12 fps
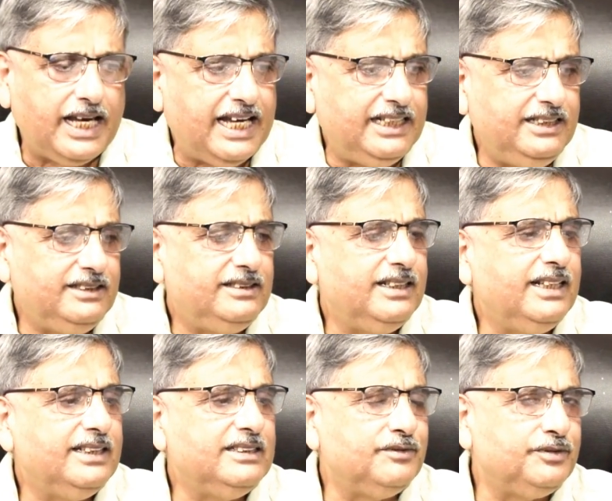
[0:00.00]
And he
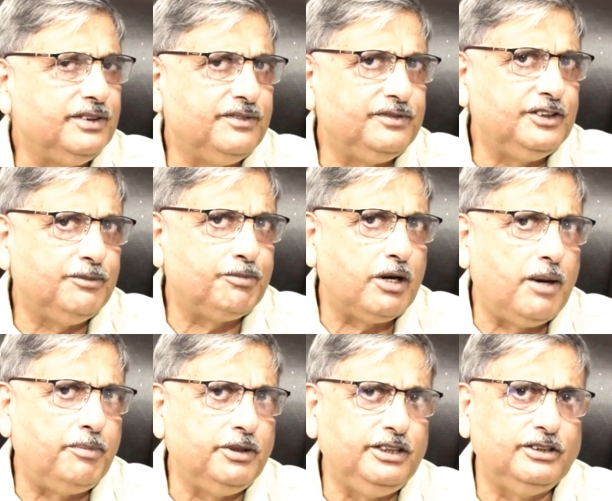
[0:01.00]
says if the
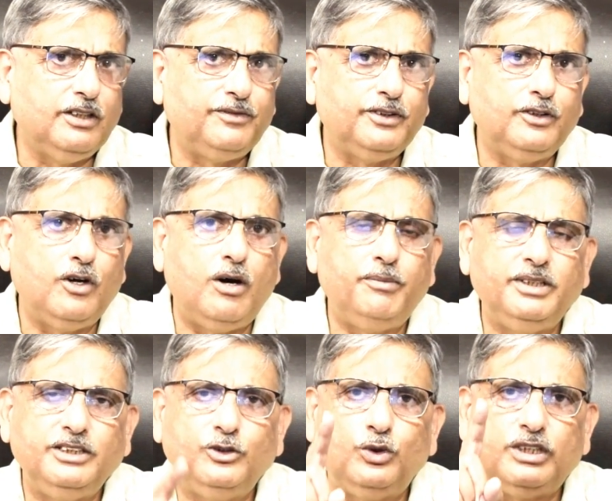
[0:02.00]
property is of a
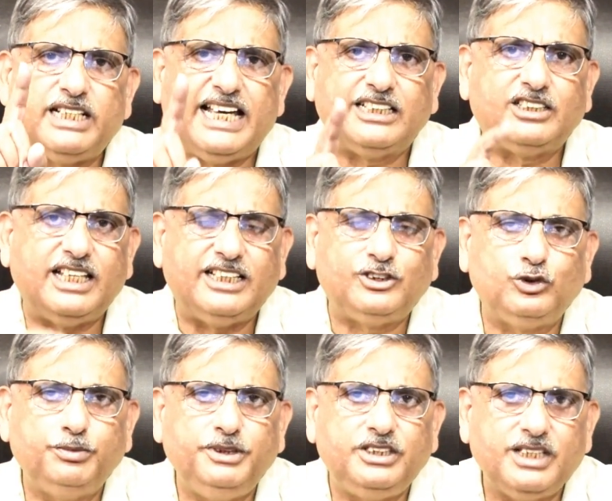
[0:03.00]
government, no tax has to
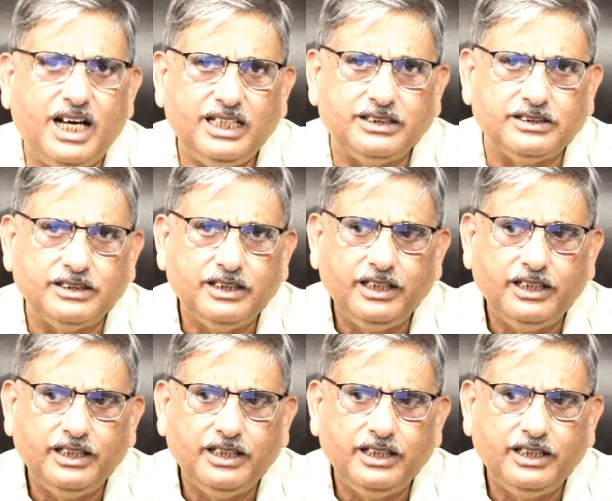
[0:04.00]
be charged.